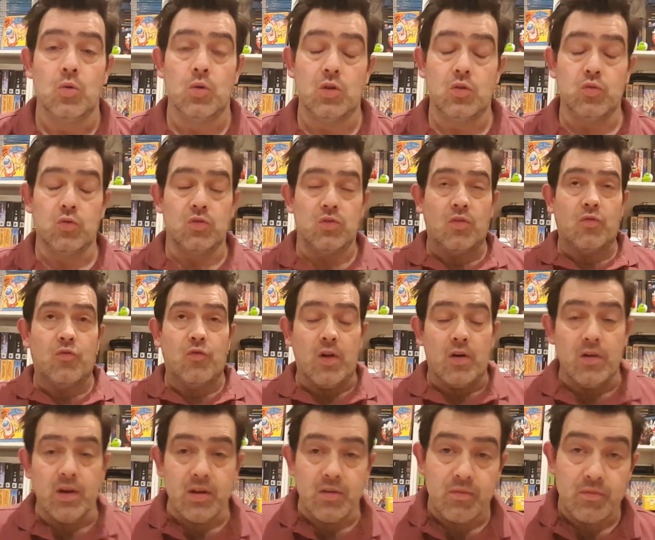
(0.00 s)
which was a
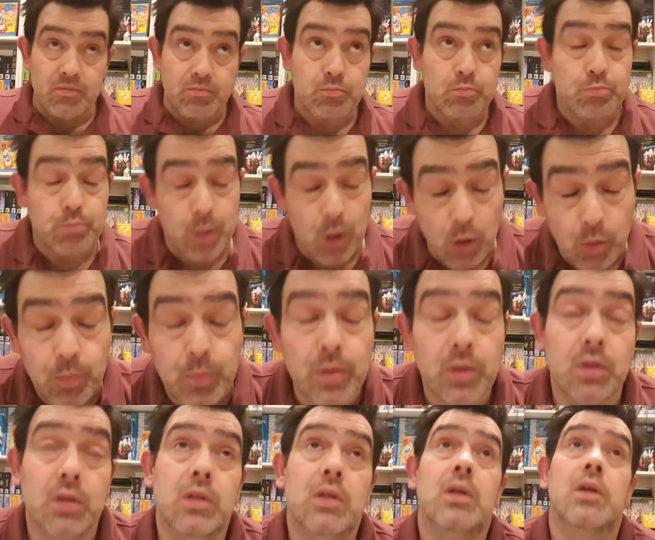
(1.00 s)
very
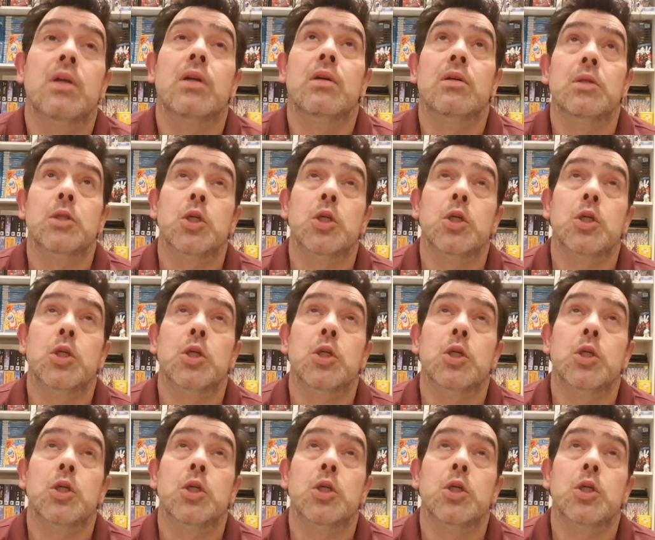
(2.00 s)
popular